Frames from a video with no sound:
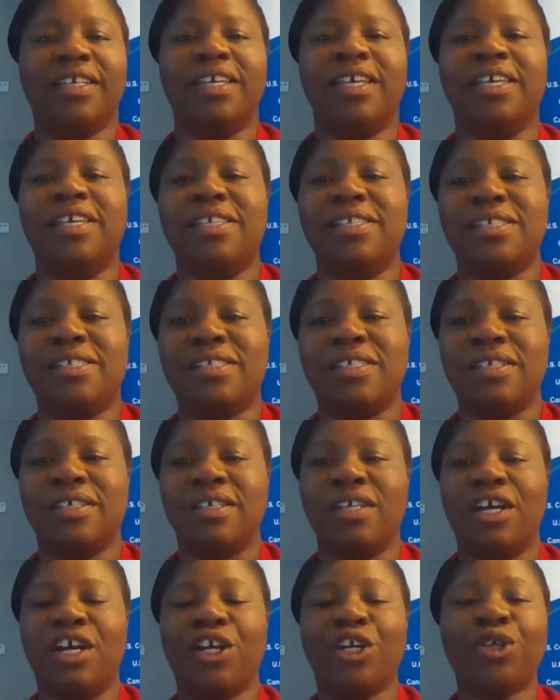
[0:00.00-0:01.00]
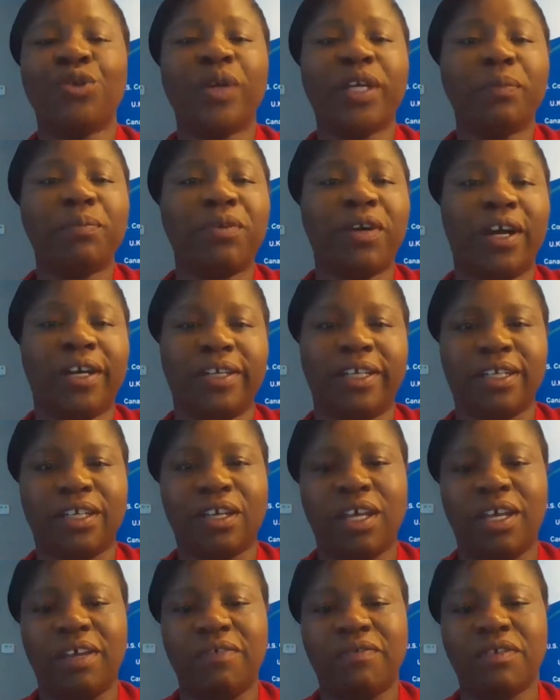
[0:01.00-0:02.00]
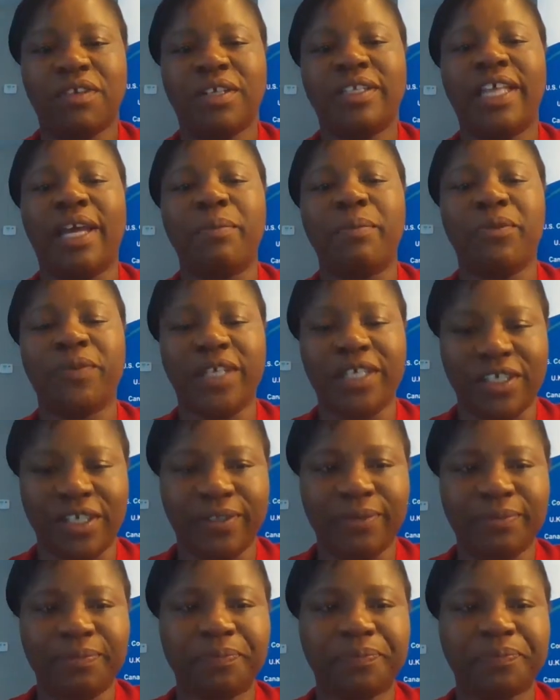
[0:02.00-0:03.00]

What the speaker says: is a great product of collaboration.